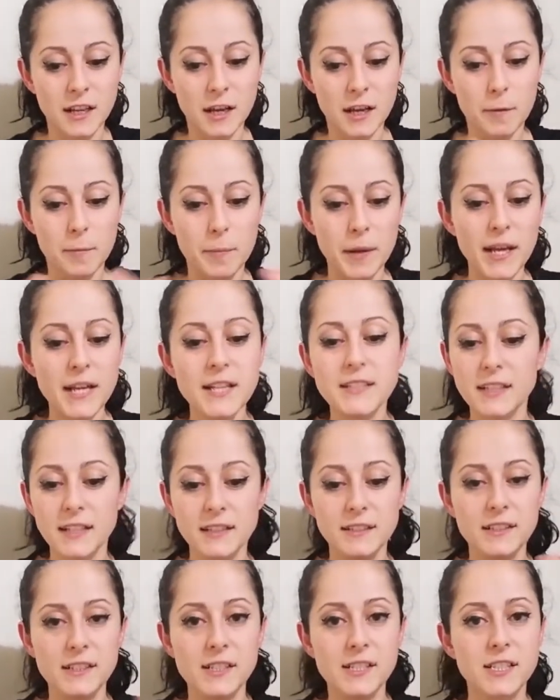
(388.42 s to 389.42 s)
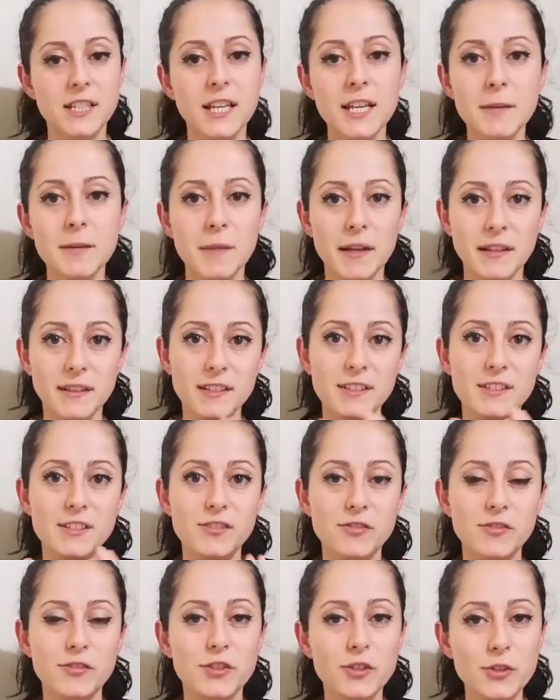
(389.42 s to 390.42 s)
place and this team and
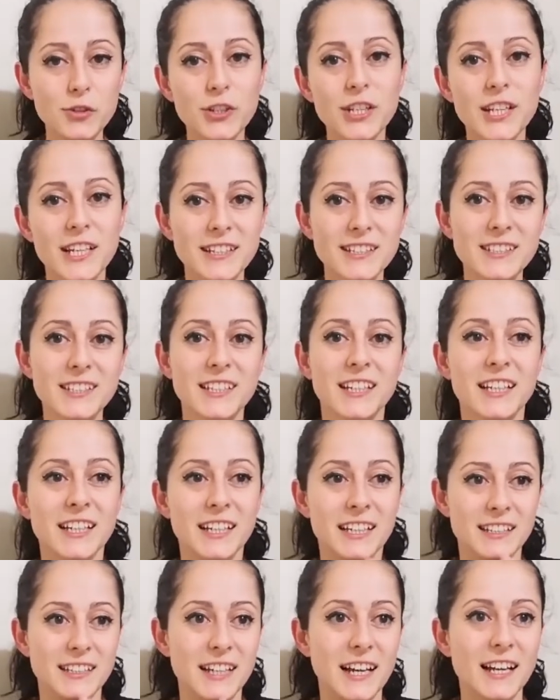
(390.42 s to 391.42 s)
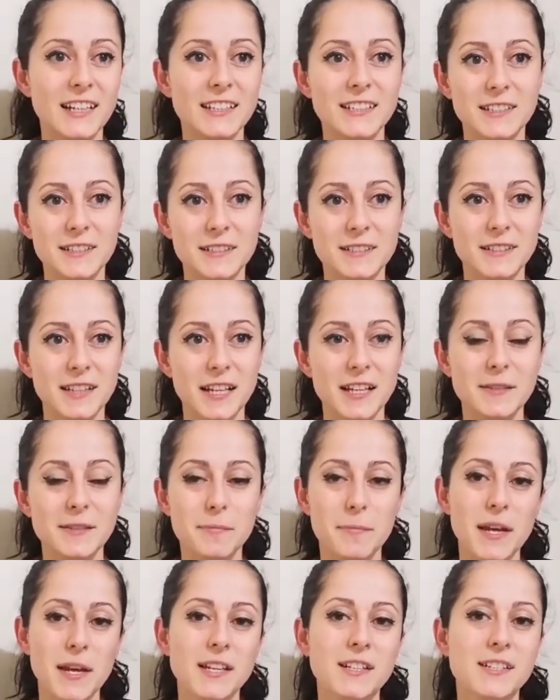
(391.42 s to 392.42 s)
this unit that
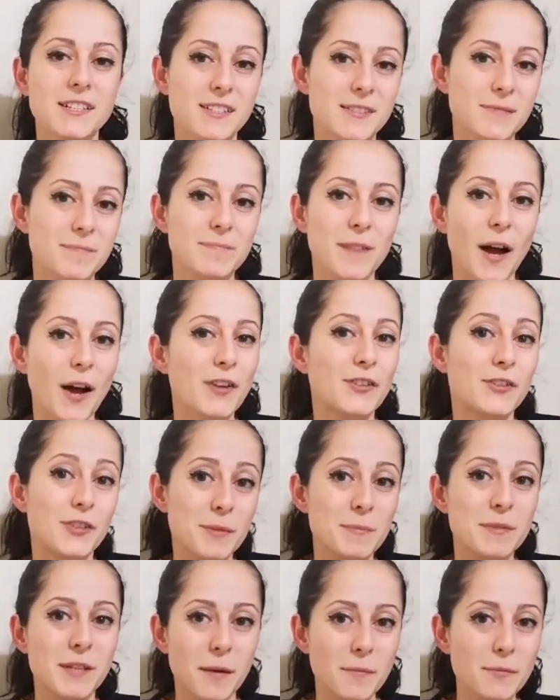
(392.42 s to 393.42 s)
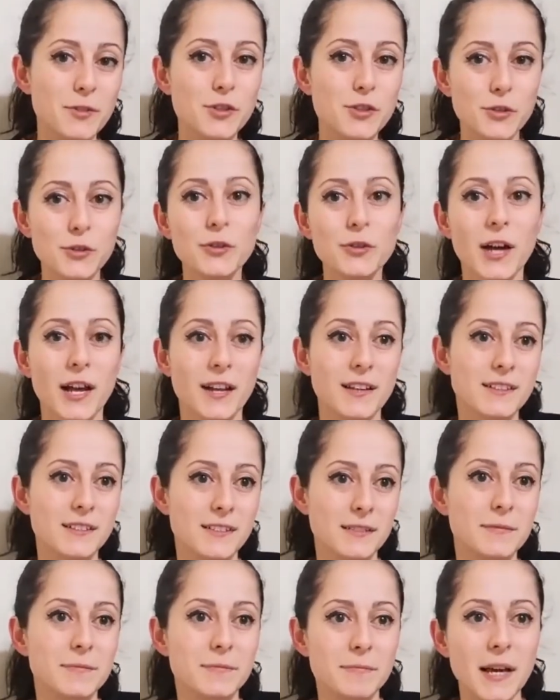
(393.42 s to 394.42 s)
makes our dreams come true and
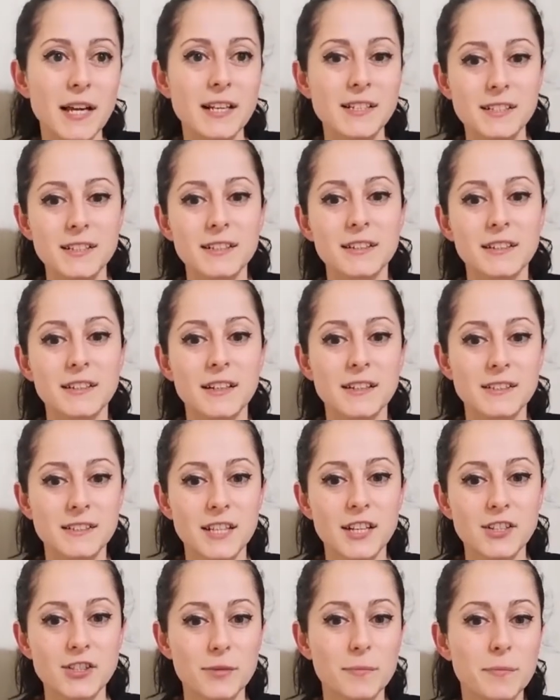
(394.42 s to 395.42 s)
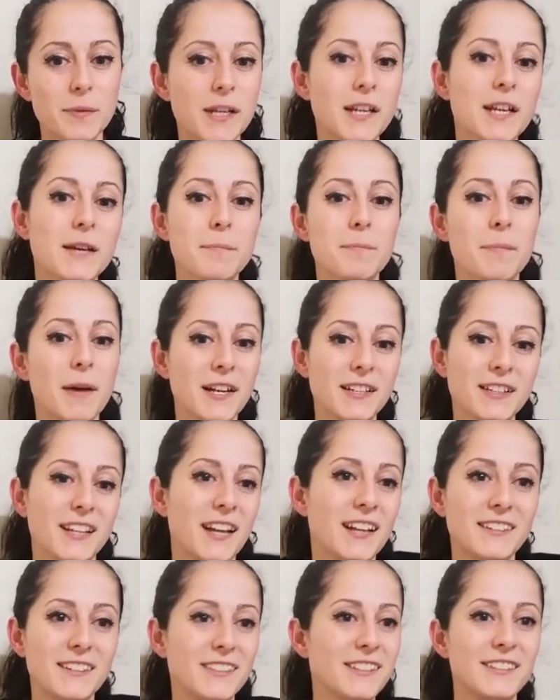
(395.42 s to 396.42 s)
makes such a big impact
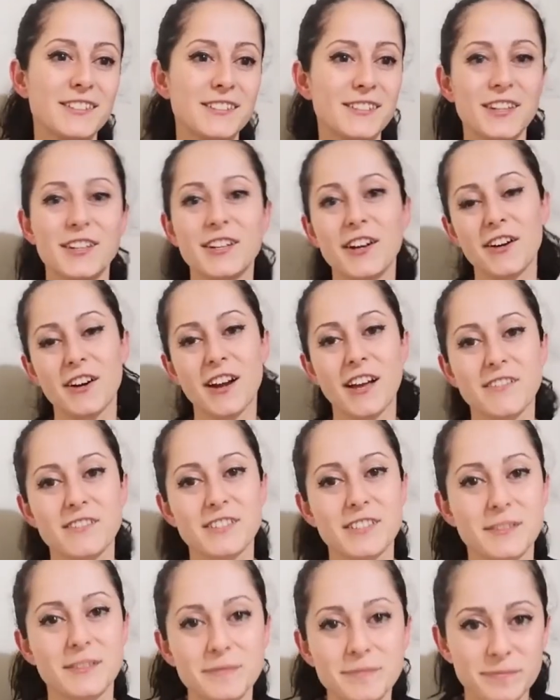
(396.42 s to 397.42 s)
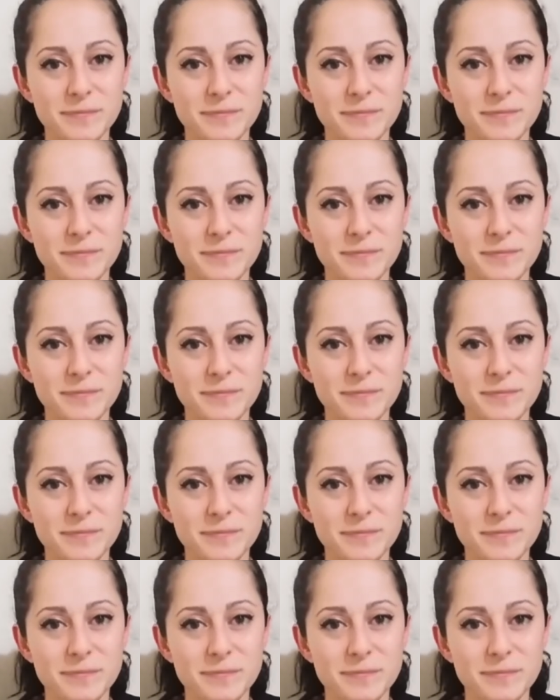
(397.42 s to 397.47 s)
in our lives.